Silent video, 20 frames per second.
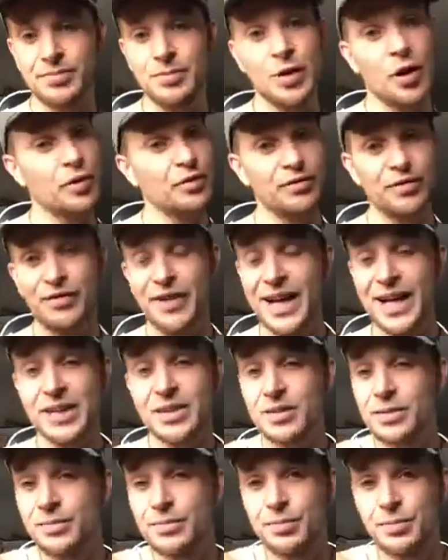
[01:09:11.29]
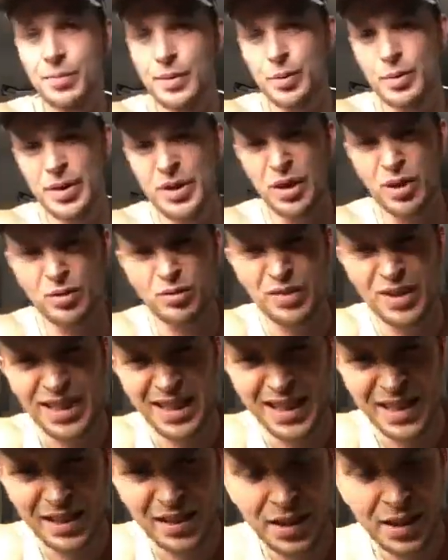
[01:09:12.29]
Known fact, but we don't
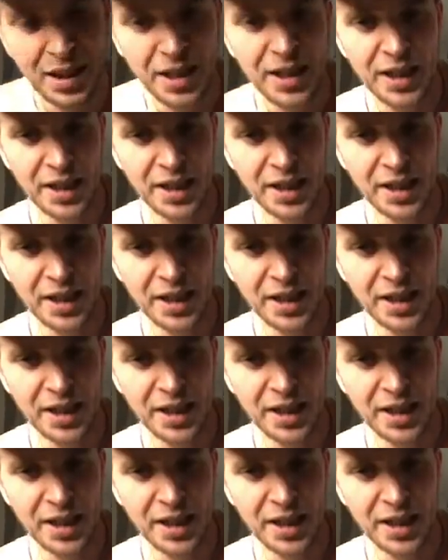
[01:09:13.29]
really